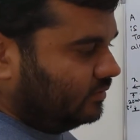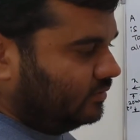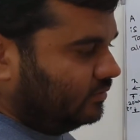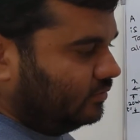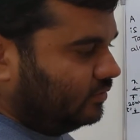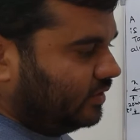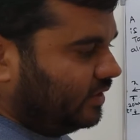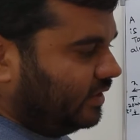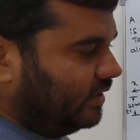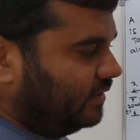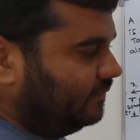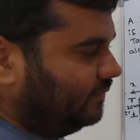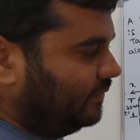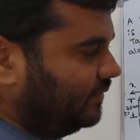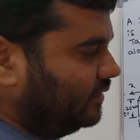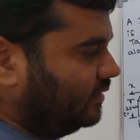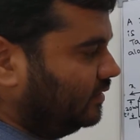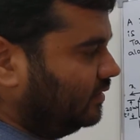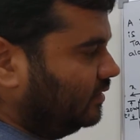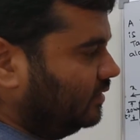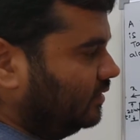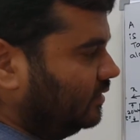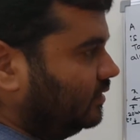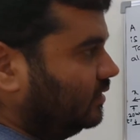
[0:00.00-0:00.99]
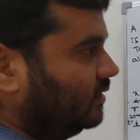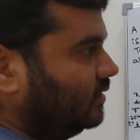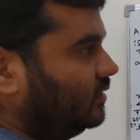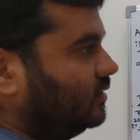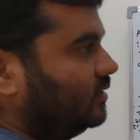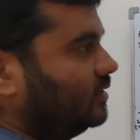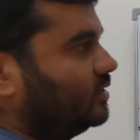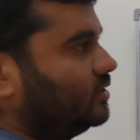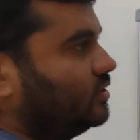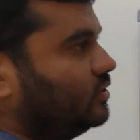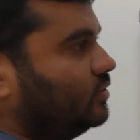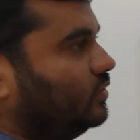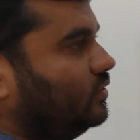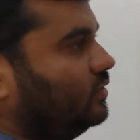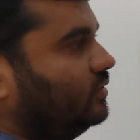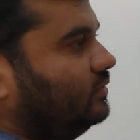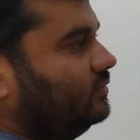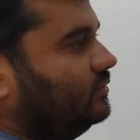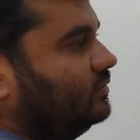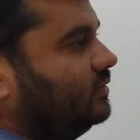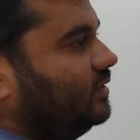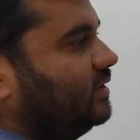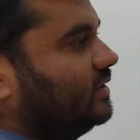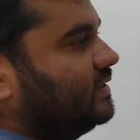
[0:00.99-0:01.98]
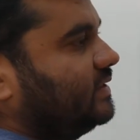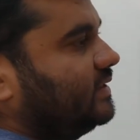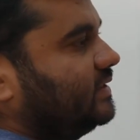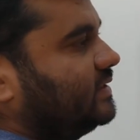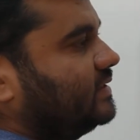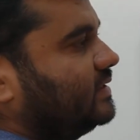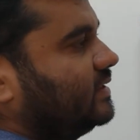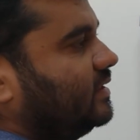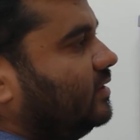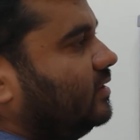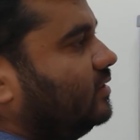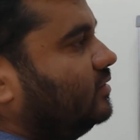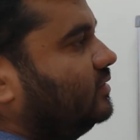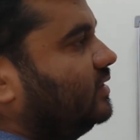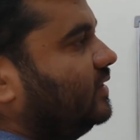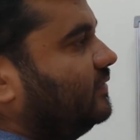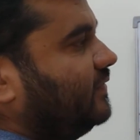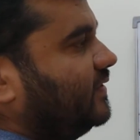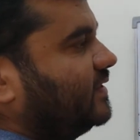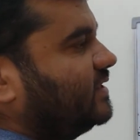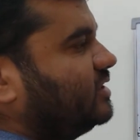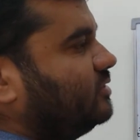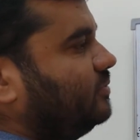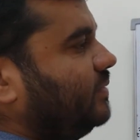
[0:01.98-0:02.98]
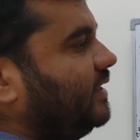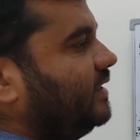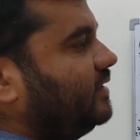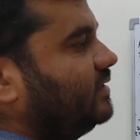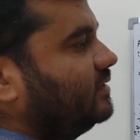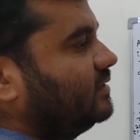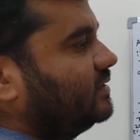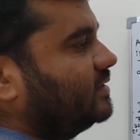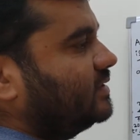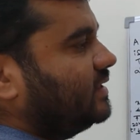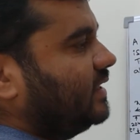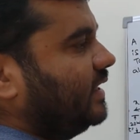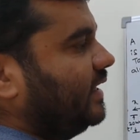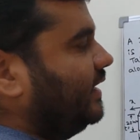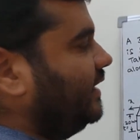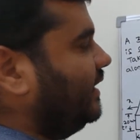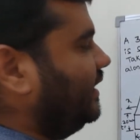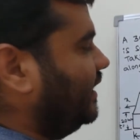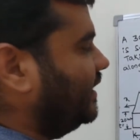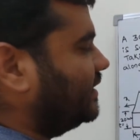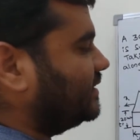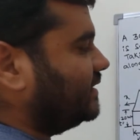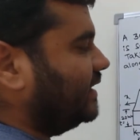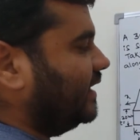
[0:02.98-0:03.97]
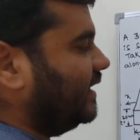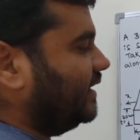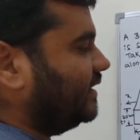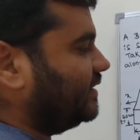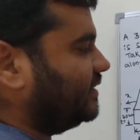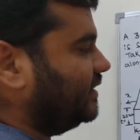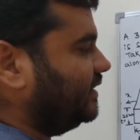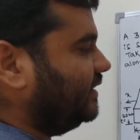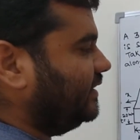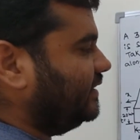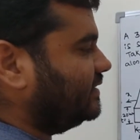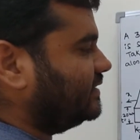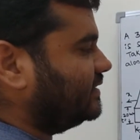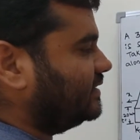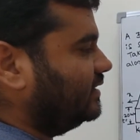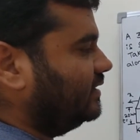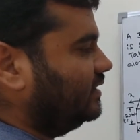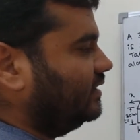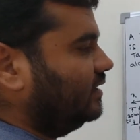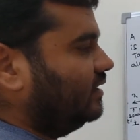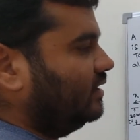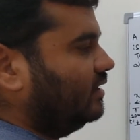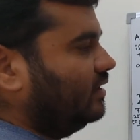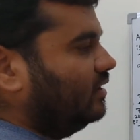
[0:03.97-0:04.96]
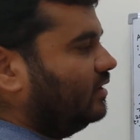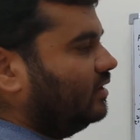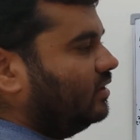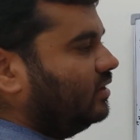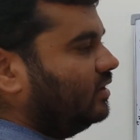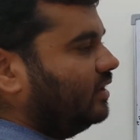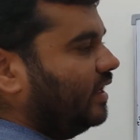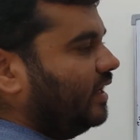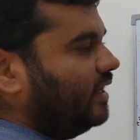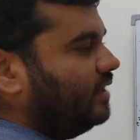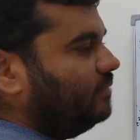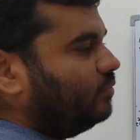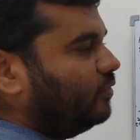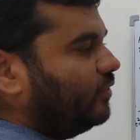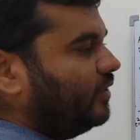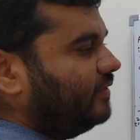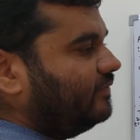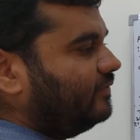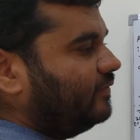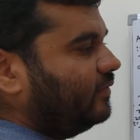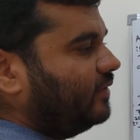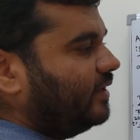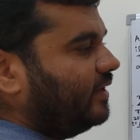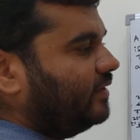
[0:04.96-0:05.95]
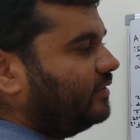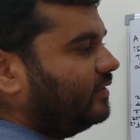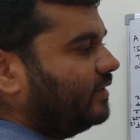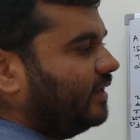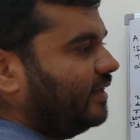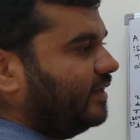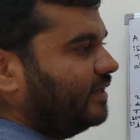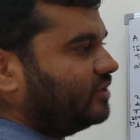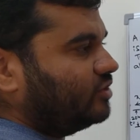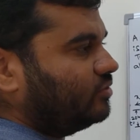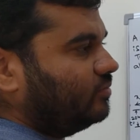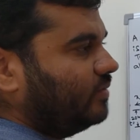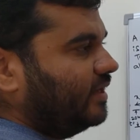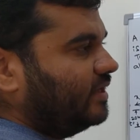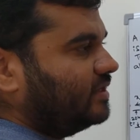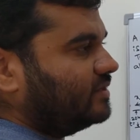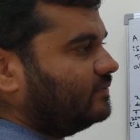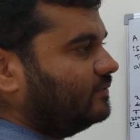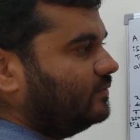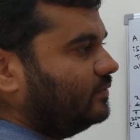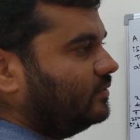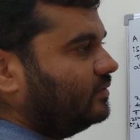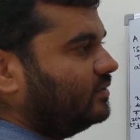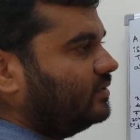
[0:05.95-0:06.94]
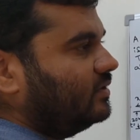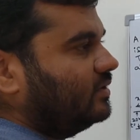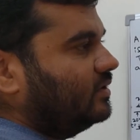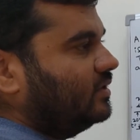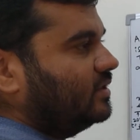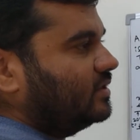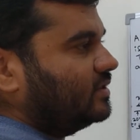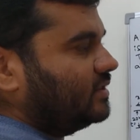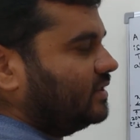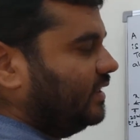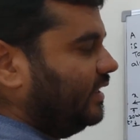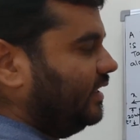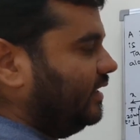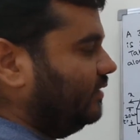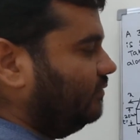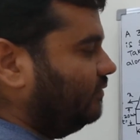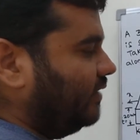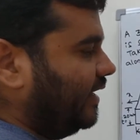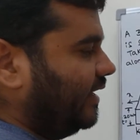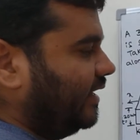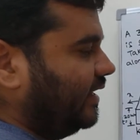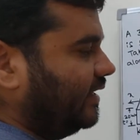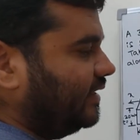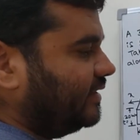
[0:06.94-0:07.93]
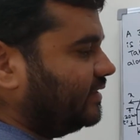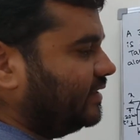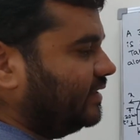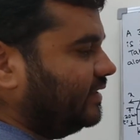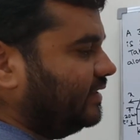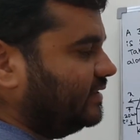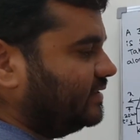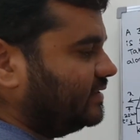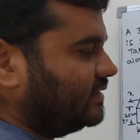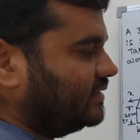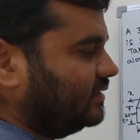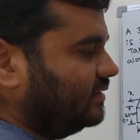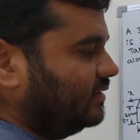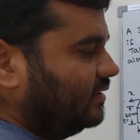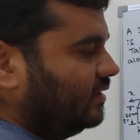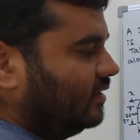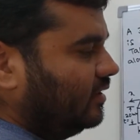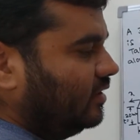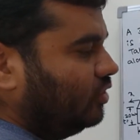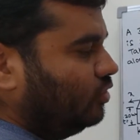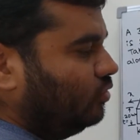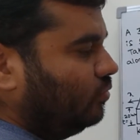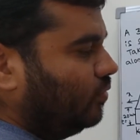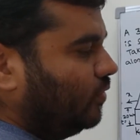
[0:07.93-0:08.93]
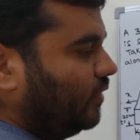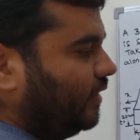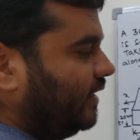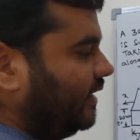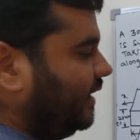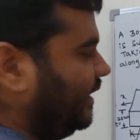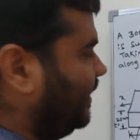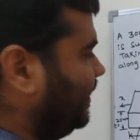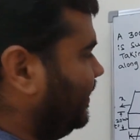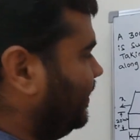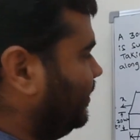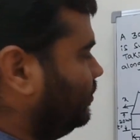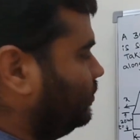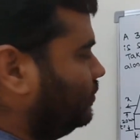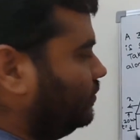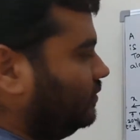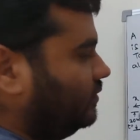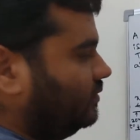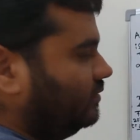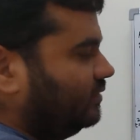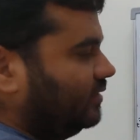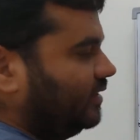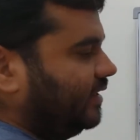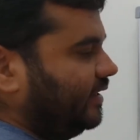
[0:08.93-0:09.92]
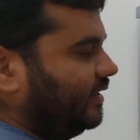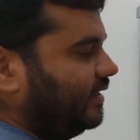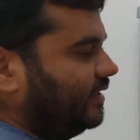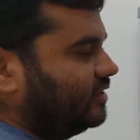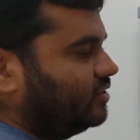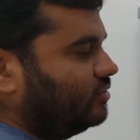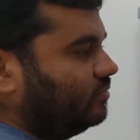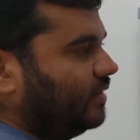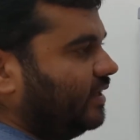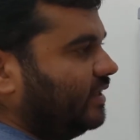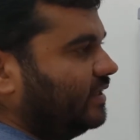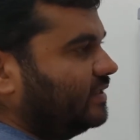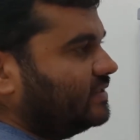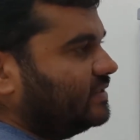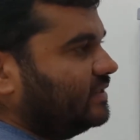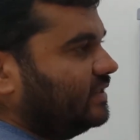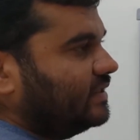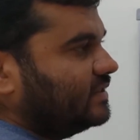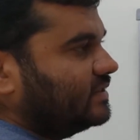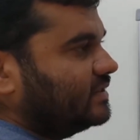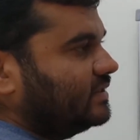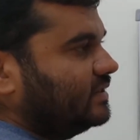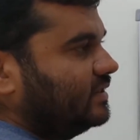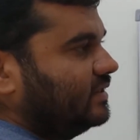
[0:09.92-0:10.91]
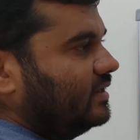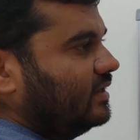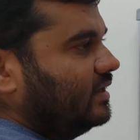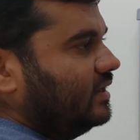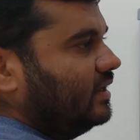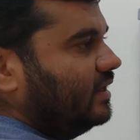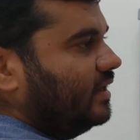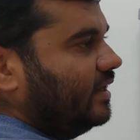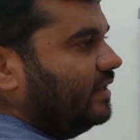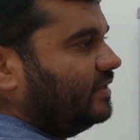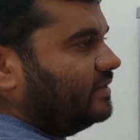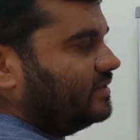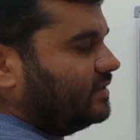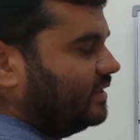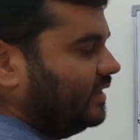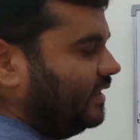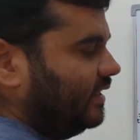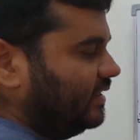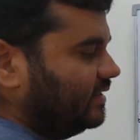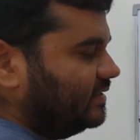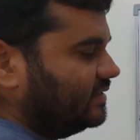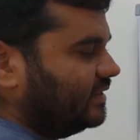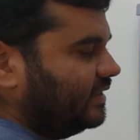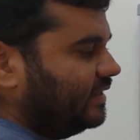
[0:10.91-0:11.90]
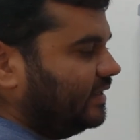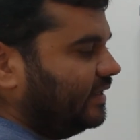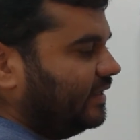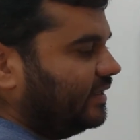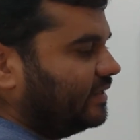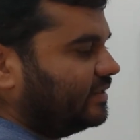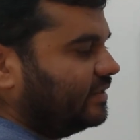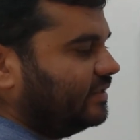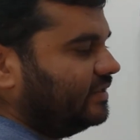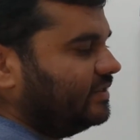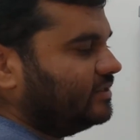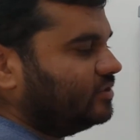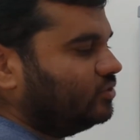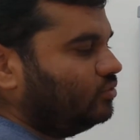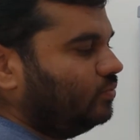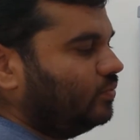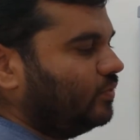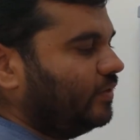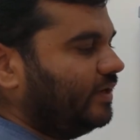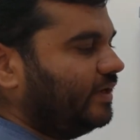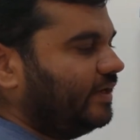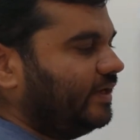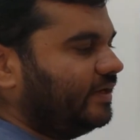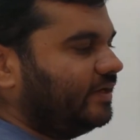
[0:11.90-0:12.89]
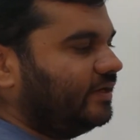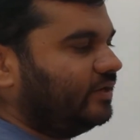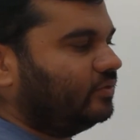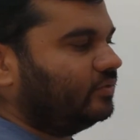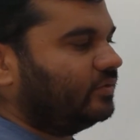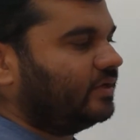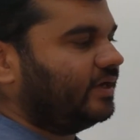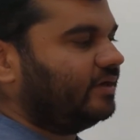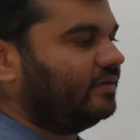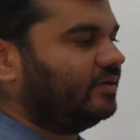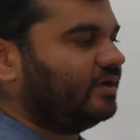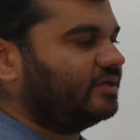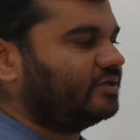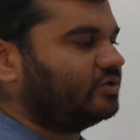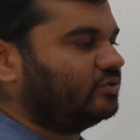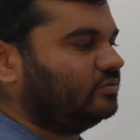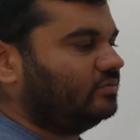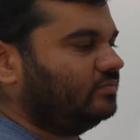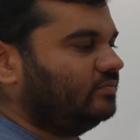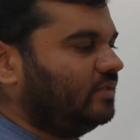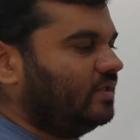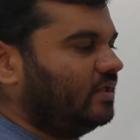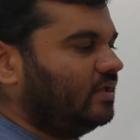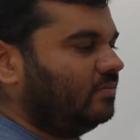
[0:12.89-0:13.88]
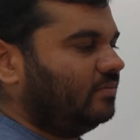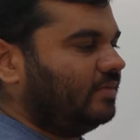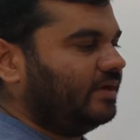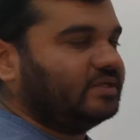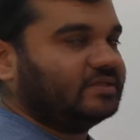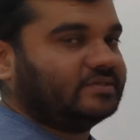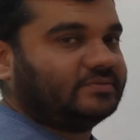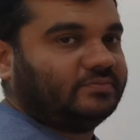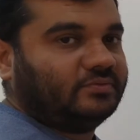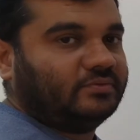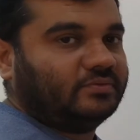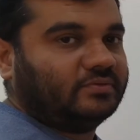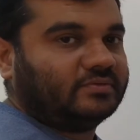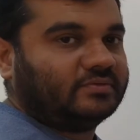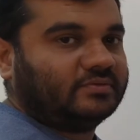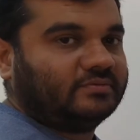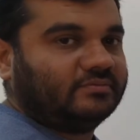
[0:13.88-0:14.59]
Okay. So this is how the first bit, strain in x direction is 9.4 into 10 raised to minus 4. Strain in y direction is 2.8 into 10 raised to minus 6. And strain in z direction is 2.8 into 10 raised to minus 4.